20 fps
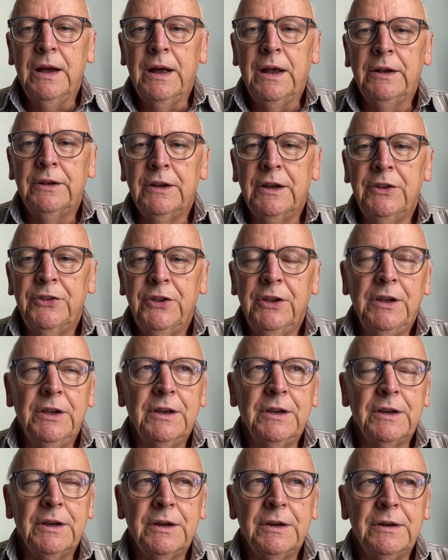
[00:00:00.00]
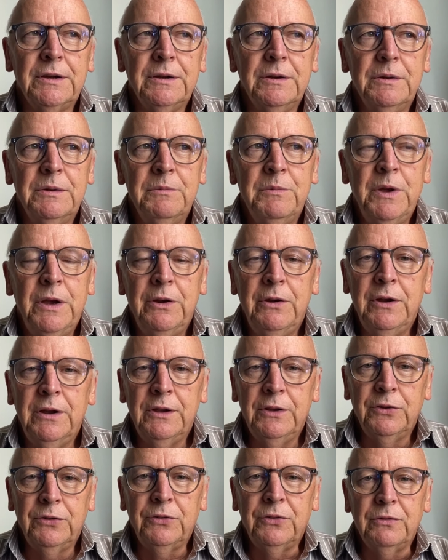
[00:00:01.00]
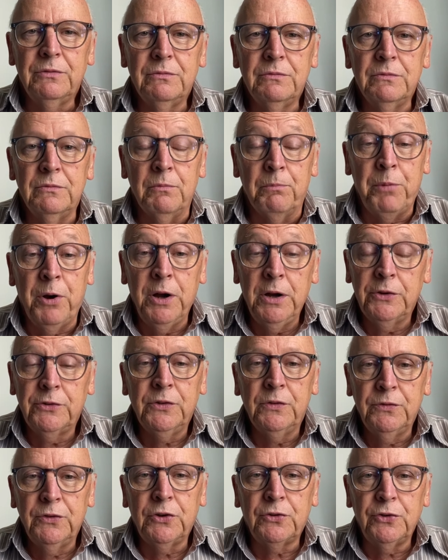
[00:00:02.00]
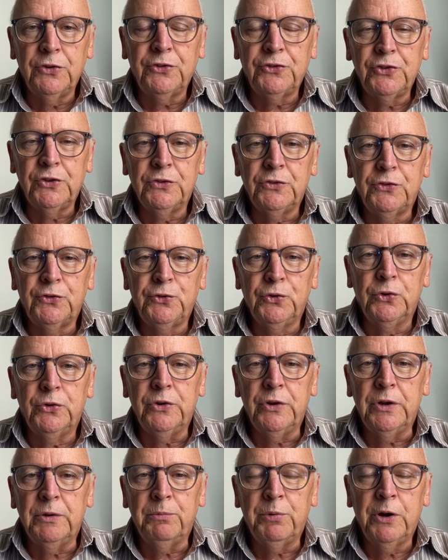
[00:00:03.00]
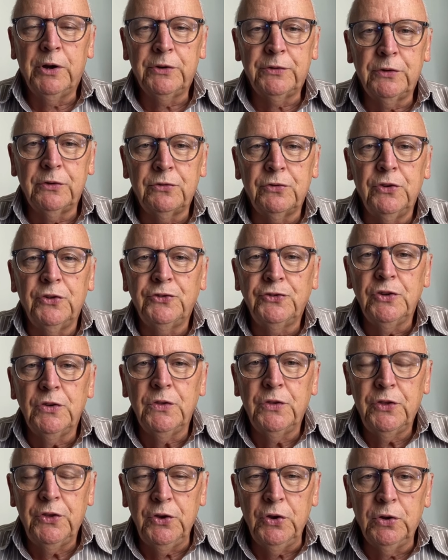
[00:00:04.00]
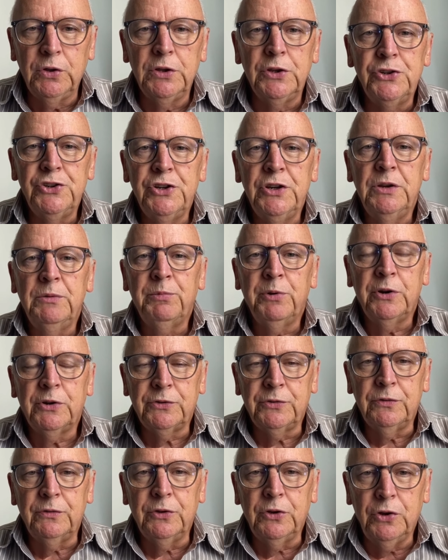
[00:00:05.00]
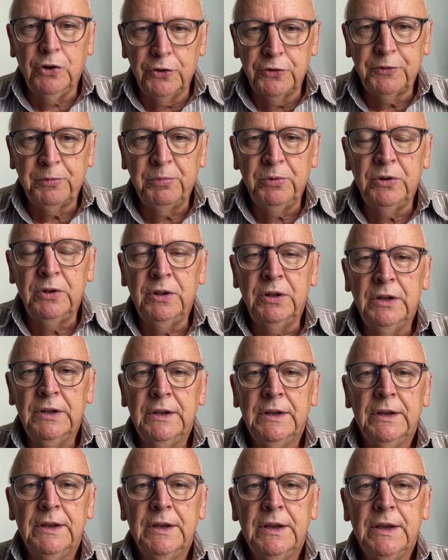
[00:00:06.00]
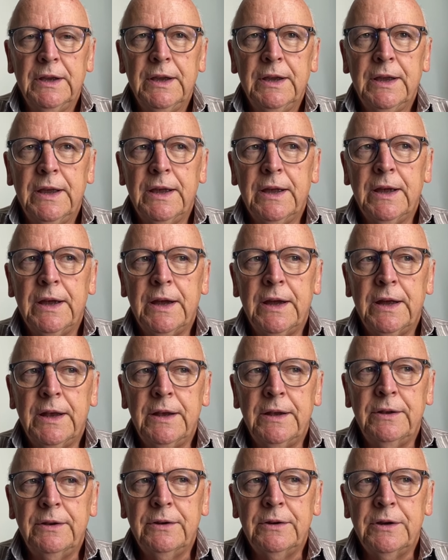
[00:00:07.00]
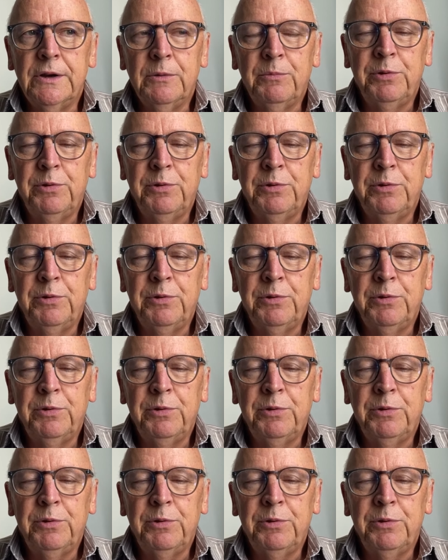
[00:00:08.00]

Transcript: And I think Mary is part of the Christian story, part of Christian theology, part of the gospel, and her